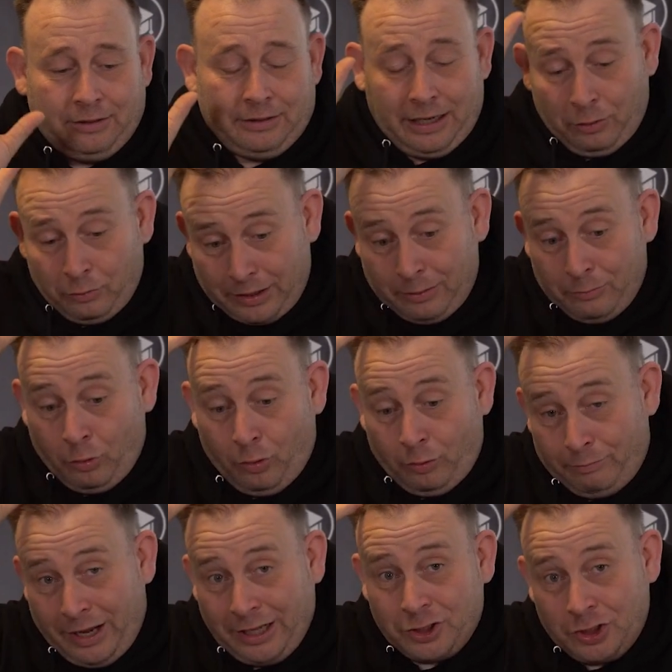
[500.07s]
they're looking more
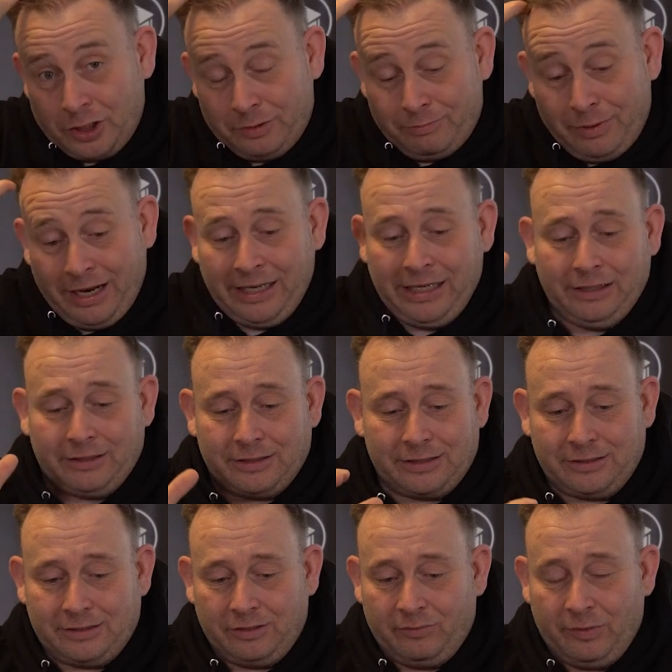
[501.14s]
on budget and money
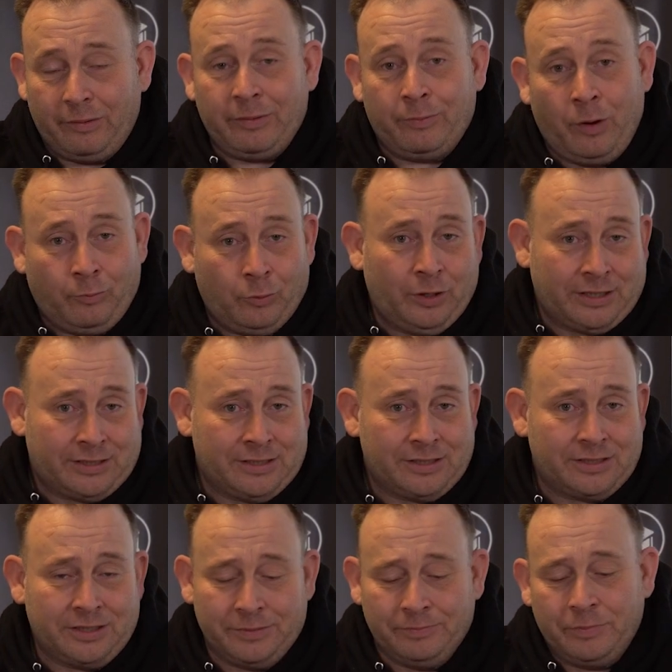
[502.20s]
it's a very popular
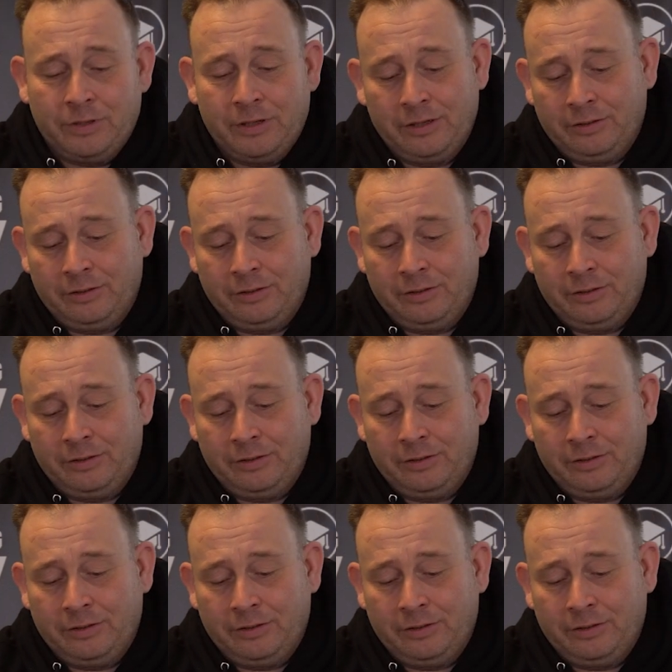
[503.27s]
system